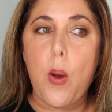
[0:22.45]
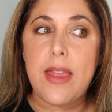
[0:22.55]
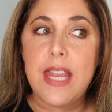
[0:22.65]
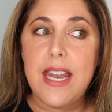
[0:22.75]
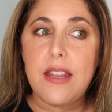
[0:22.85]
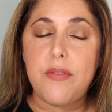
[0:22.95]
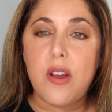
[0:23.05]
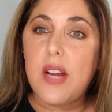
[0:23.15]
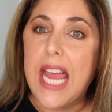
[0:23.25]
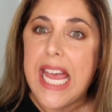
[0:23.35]
And then at the
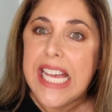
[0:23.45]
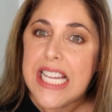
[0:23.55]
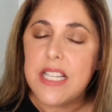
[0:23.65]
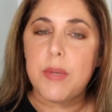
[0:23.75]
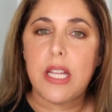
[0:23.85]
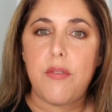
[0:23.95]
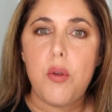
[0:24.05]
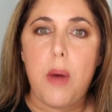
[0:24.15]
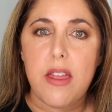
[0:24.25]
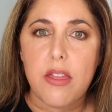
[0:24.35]
very end, I'm going to give
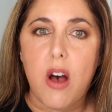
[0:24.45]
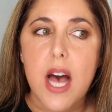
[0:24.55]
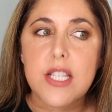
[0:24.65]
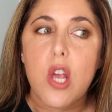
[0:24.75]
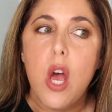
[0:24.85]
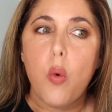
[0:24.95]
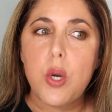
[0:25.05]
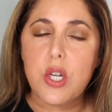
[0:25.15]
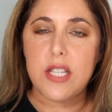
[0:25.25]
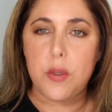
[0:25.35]
you my thoughts,
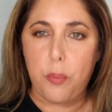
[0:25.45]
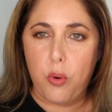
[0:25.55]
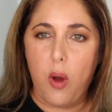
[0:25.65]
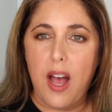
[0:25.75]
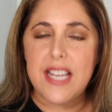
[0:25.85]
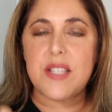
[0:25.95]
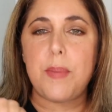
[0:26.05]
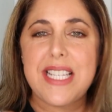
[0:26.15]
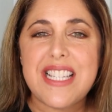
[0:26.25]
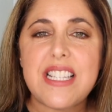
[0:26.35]
which I surprised
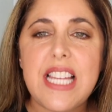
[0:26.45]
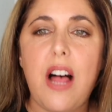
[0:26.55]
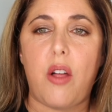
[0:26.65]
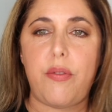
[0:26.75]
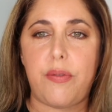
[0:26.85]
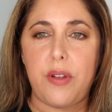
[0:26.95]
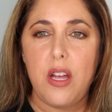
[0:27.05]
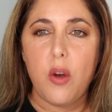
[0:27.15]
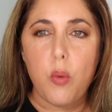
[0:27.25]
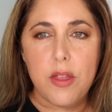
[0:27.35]
myself
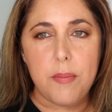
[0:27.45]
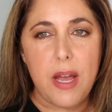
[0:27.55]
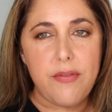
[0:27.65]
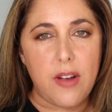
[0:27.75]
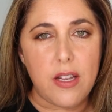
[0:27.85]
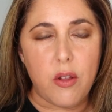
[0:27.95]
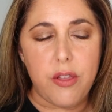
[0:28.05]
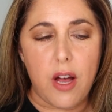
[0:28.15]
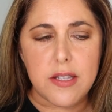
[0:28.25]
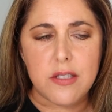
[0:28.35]
with my final
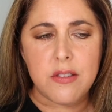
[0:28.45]
thoughts.